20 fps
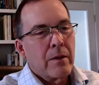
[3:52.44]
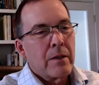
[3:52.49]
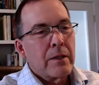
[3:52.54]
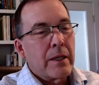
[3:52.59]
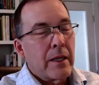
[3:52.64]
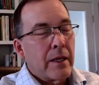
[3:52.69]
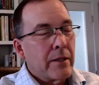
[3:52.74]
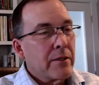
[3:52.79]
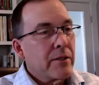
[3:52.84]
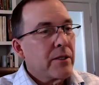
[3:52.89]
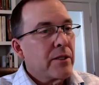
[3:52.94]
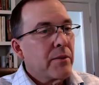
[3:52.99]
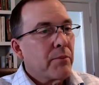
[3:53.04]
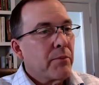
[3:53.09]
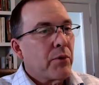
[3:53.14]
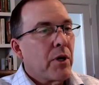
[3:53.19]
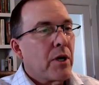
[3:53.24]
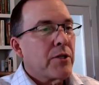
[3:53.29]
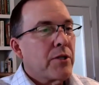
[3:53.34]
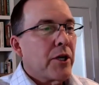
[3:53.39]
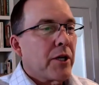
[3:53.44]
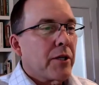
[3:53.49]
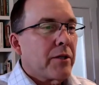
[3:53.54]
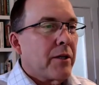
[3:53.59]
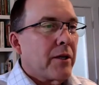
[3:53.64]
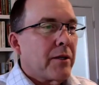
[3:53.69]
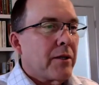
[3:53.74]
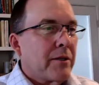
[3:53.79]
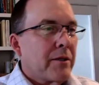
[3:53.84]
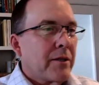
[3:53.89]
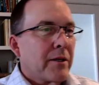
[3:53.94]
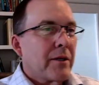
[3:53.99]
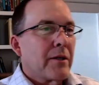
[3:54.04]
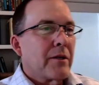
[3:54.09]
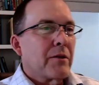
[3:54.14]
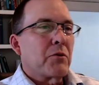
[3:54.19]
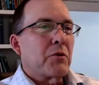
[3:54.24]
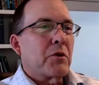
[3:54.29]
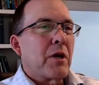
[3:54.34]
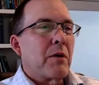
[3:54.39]
Yeah, this is a project
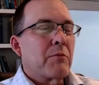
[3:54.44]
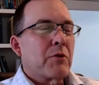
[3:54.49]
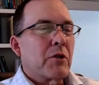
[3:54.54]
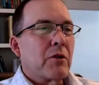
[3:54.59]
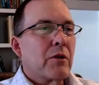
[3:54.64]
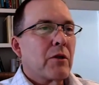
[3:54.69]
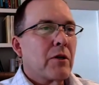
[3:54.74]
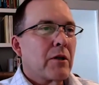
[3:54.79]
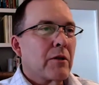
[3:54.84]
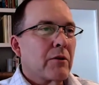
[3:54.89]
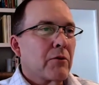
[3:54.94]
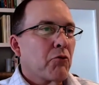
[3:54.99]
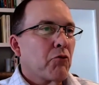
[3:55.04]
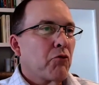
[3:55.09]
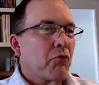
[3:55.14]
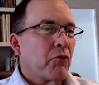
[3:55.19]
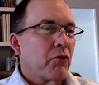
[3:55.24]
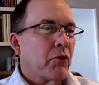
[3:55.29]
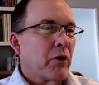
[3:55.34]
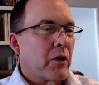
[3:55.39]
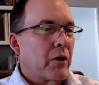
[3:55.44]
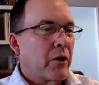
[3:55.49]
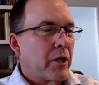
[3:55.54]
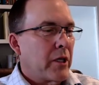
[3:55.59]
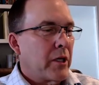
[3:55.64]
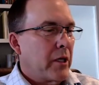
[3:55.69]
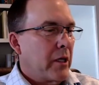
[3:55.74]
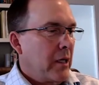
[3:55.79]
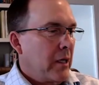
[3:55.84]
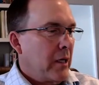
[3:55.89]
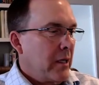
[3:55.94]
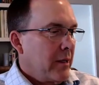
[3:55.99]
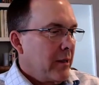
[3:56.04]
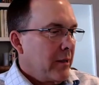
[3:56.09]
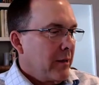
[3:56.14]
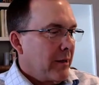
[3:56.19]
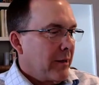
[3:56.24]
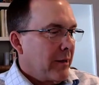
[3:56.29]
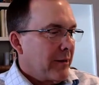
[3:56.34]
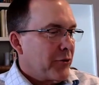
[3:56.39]
that comes along very
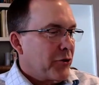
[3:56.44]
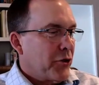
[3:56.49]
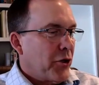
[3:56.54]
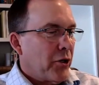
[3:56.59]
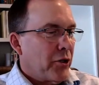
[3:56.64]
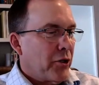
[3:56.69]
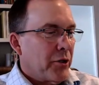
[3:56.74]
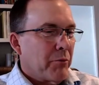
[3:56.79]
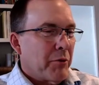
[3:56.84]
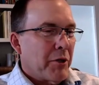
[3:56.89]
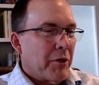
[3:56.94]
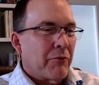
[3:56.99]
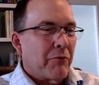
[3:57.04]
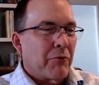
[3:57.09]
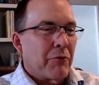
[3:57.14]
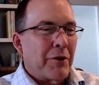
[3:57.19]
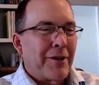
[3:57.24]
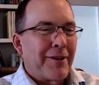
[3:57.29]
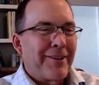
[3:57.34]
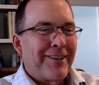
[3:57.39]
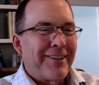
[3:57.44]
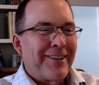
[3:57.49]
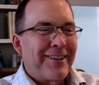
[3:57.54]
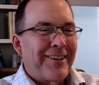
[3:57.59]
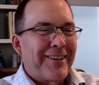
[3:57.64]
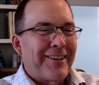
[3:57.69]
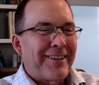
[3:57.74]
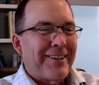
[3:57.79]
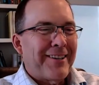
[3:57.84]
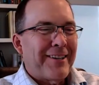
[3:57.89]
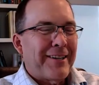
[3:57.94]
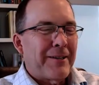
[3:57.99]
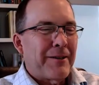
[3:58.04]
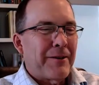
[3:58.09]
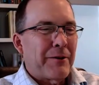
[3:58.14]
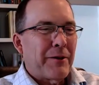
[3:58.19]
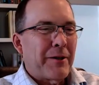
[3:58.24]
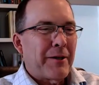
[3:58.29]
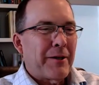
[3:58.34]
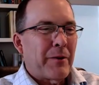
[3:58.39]
seldom, and
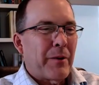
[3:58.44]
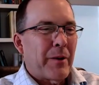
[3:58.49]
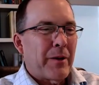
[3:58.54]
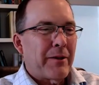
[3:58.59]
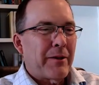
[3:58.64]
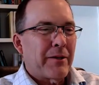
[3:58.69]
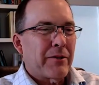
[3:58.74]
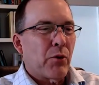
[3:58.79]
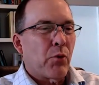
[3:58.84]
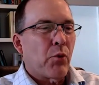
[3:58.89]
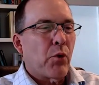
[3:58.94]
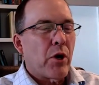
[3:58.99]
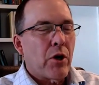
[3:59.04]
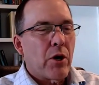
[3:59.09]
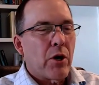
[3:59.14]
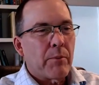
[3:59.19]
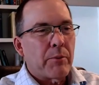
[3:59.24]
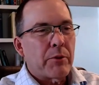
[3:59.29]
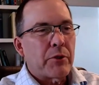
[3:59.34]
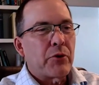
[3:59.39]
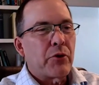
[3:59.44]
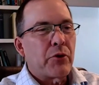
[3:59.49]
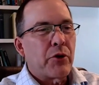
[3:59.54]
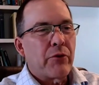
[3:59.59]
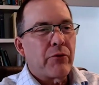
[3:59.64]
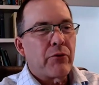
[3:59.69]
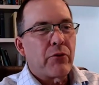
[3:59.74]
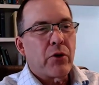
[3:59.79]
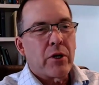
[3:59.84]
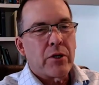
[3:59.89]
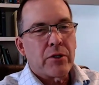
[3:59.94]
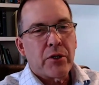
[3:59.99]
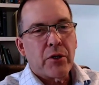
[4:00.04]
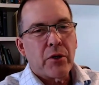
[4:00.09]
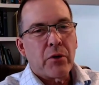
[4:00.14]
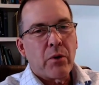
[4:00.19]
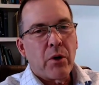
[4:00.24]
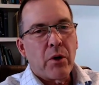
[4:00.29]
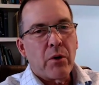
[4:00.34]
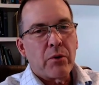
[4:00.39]
I think it's a rare opportunity for us to
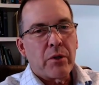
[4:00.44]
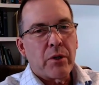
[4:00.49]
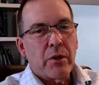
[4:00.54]
go out